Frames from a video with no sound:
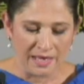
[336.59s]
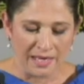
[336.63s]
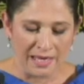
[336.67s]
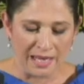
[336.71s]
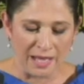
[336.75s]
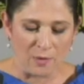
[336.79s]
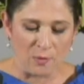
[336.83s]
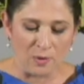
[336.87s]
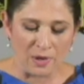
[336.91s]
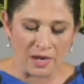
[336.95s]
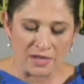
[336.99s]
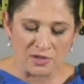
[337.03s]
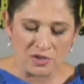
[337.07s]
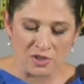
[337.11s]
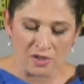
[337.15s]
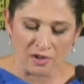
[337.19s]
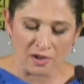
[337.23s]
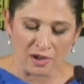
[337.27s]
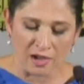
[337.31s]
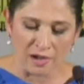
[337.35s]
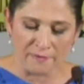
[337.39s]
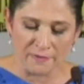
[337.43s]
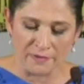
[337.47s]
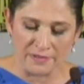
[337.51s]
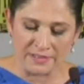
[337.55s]
Now, when I
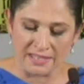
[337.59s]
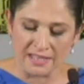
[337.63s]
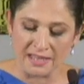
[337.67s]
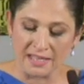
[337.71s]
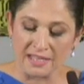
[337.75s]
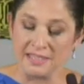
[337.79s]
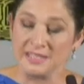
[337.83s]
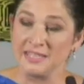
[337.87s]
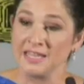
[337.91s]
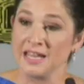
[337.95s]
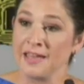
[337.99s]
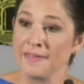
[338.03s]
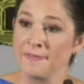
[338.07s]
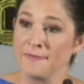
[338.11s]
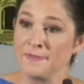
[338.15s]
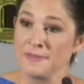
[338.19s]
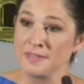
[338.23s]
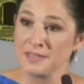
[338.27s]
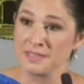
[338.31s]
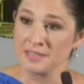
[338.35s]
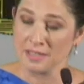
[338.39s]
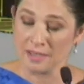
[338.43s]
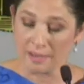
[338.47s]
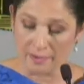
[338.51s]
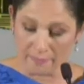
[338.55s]
took office in the
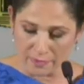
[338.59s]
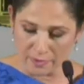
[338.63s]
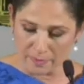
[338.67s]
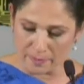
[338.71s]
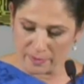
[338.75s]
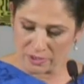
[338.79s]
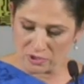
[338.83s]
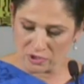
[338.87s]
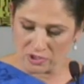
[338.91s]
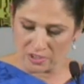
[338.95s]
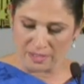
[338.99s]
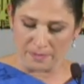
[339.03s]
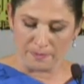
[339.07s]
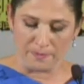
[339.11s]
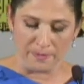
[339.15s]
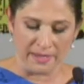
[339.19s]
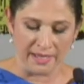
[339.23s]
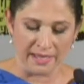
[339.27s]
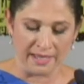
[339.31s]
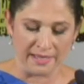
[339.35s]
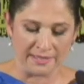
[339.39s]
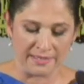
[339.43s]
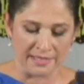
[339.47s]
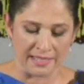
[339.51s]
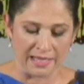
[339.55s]
depths of the budget
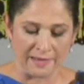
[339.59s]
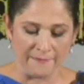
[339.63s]
impasse,